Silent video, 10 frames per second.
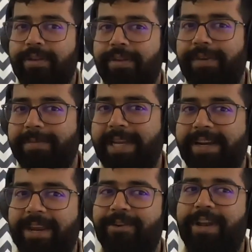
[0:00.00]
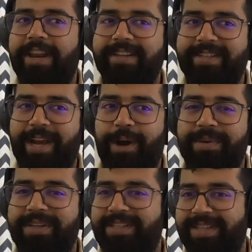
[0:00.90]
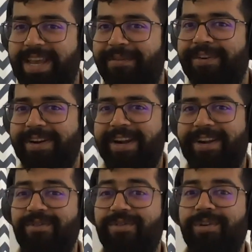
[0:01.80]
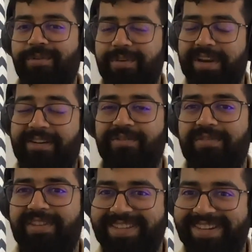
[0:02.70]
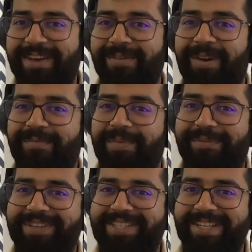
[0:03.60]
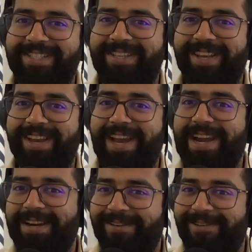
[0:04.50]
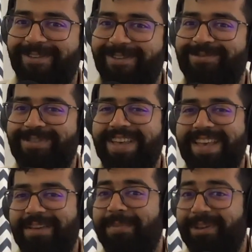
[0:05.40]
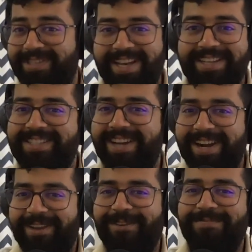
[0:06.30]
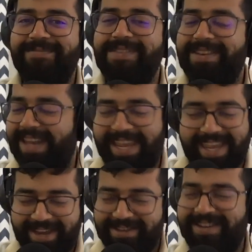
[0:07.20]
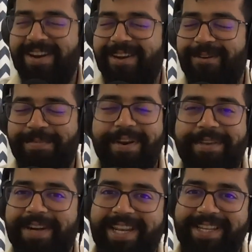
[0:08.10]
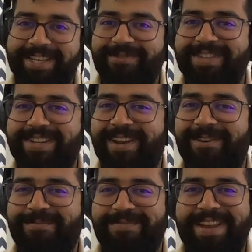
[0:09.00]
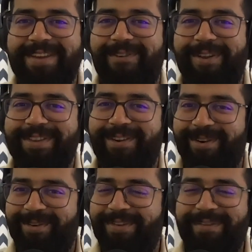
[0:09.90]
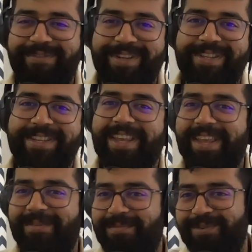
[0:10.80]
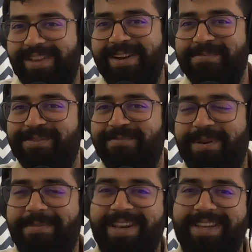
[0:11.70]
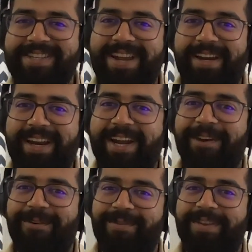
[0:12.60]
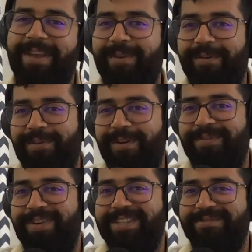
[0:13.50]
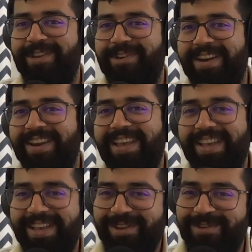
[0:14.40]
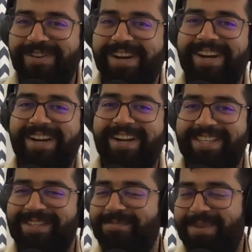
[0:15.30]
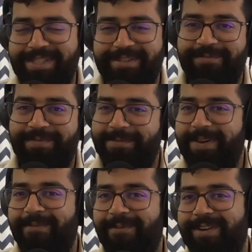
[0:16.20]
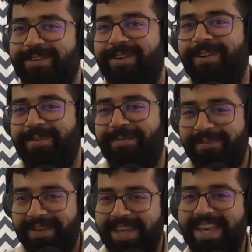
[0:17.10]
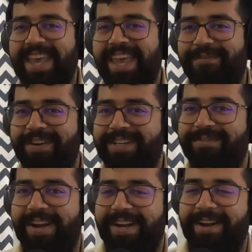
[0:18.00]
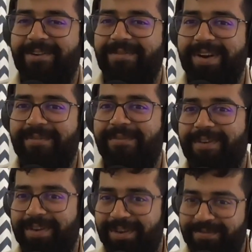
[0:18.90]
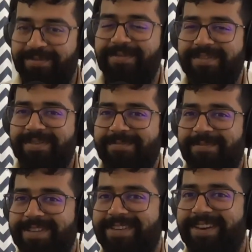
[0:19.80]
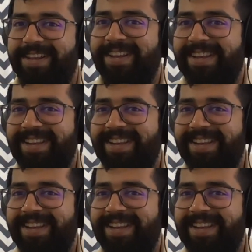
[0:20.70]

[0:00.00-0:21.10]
on the flip side, can you tell us how much effort it took you to get to this level of proficiency? And also, because taking a study group or even teaching to a study group involves a lot of efforts. both in terms of preparation and getting to the level of confidence where you can go ahead and teach a bunch of people? What sort of efforts went into it for you personally?